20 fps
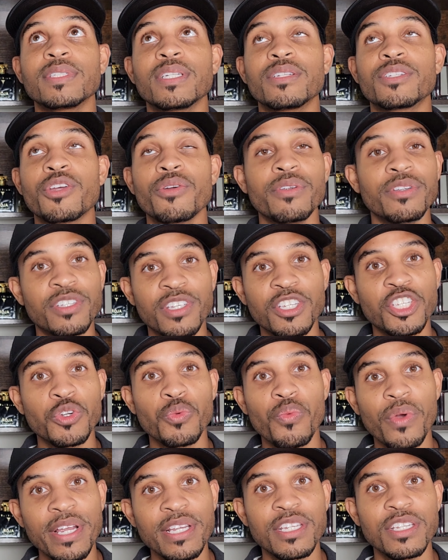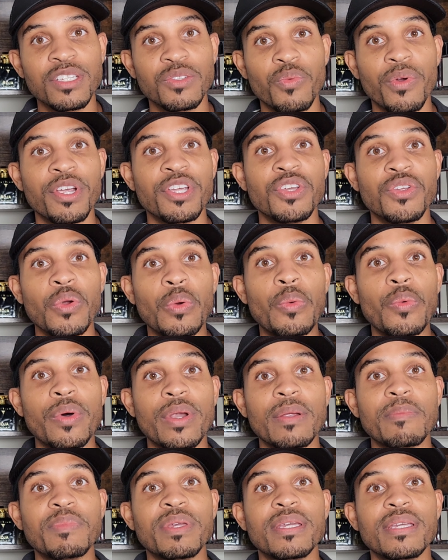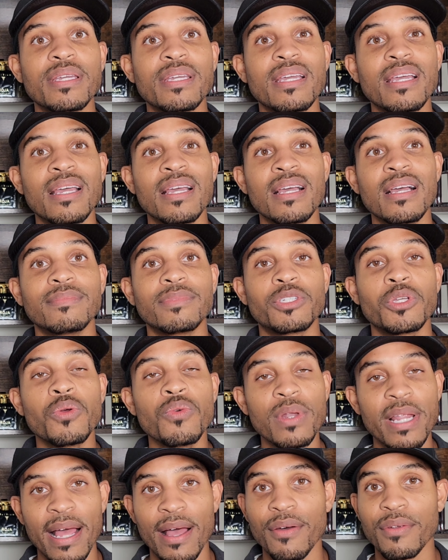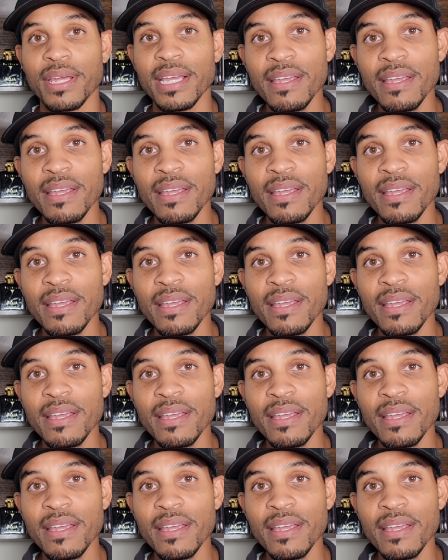certain situations where you don't want to be too loud.